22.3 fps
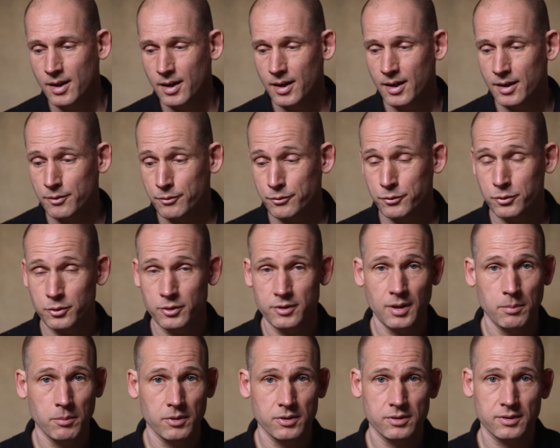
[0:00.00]
And for
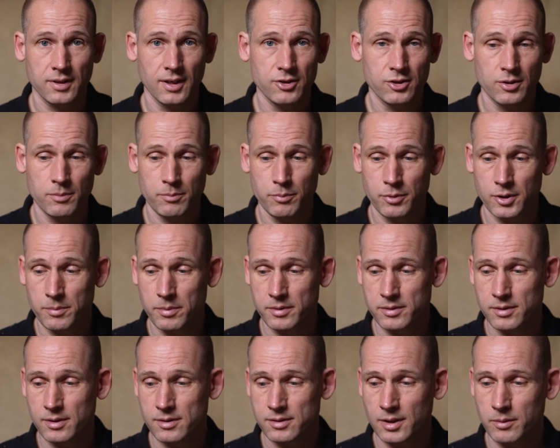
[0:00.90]
demonstration
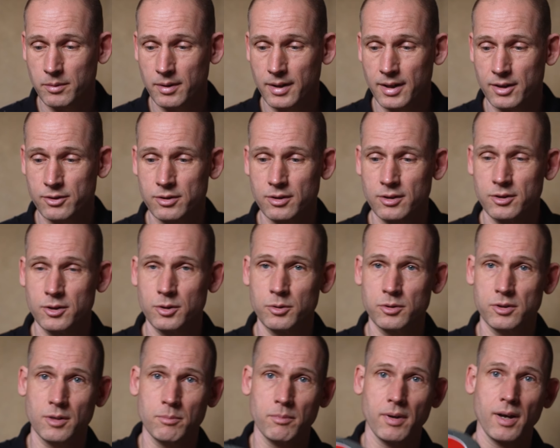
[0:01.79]
purposes, I will actually
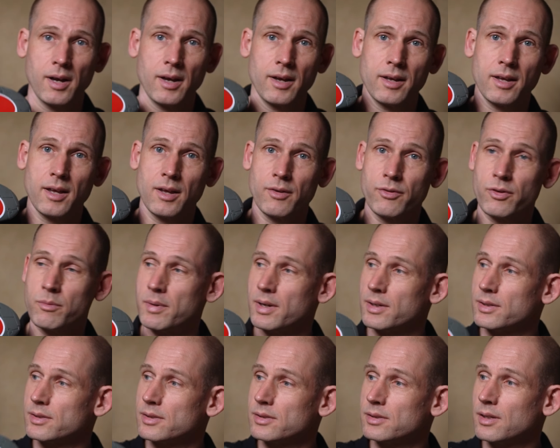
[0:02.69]
using my
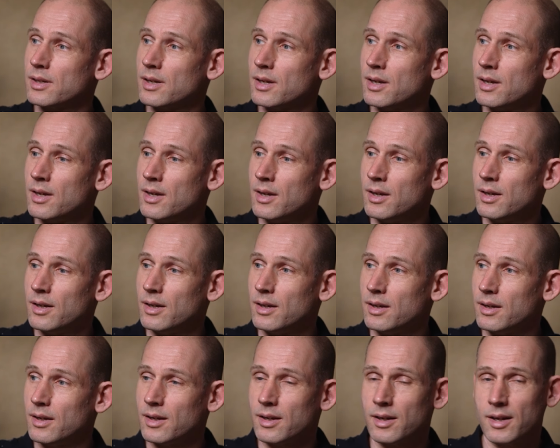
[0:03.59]
FMS
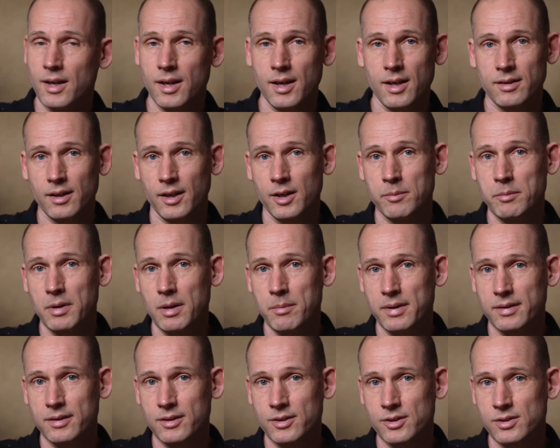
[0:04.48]
uh,
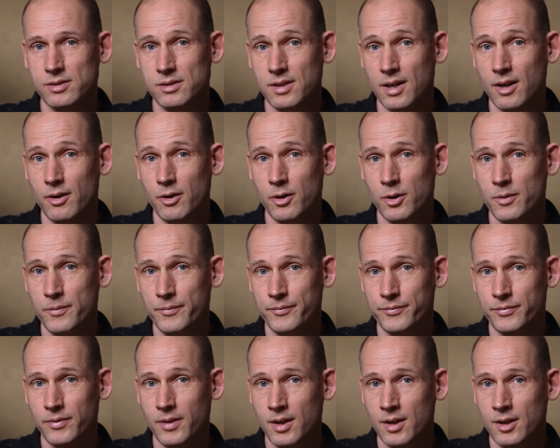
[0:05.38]
800mm Zero.
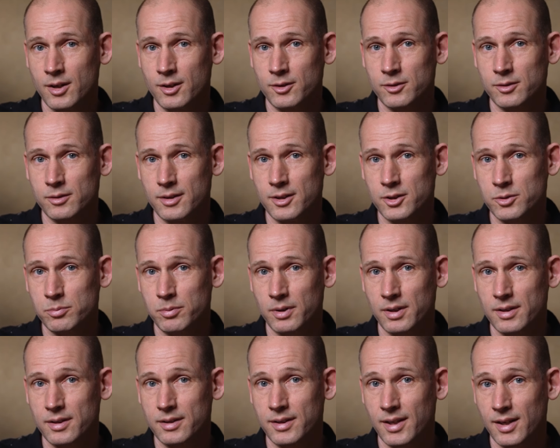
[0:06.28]
So this
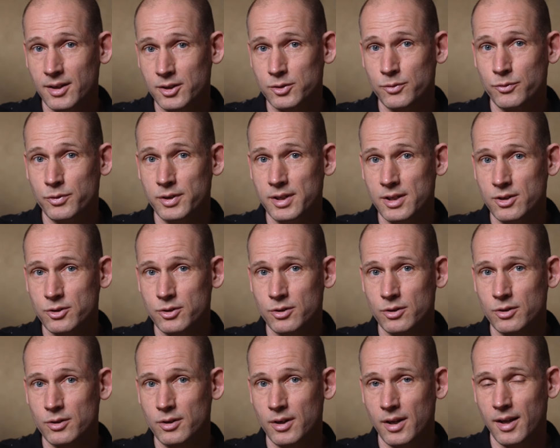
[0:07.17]
one does
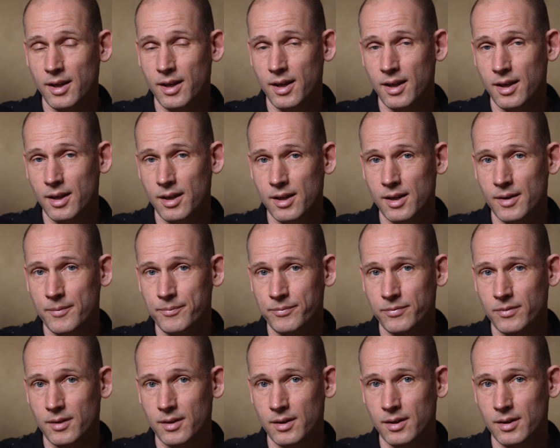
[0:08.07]
feature a, um,